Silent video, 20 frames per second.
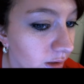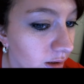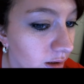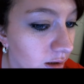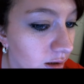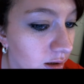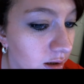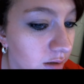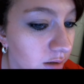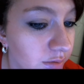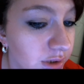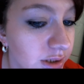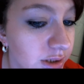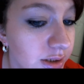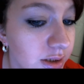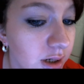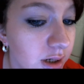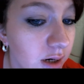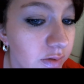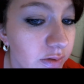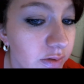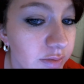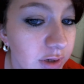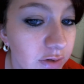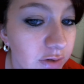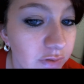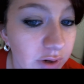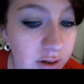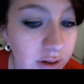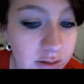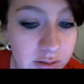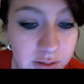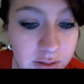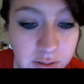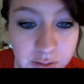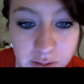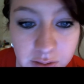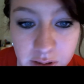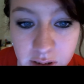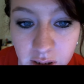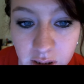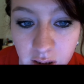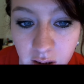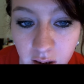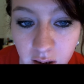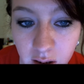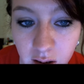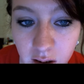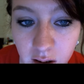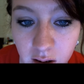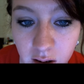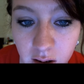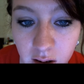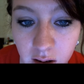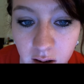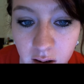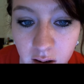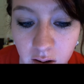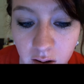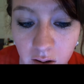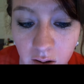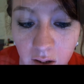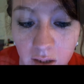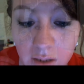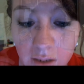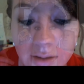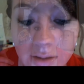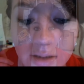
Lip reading: It doesn't cover my freckles, anything